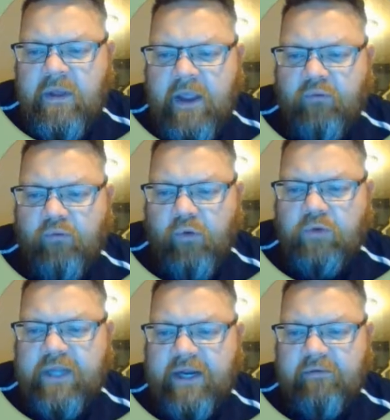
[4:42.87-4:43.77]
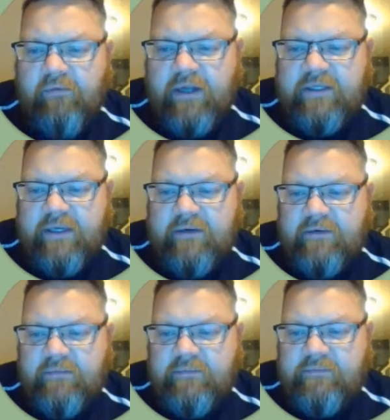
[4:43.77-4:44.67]
a rotated
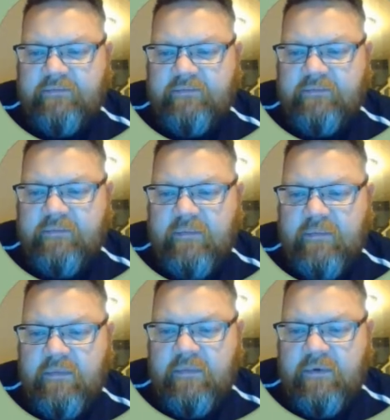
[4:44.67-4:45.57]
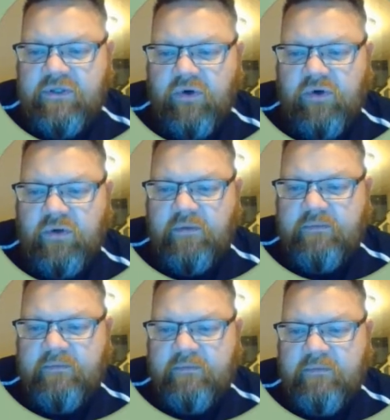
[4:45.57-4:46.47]
rectangle, circle,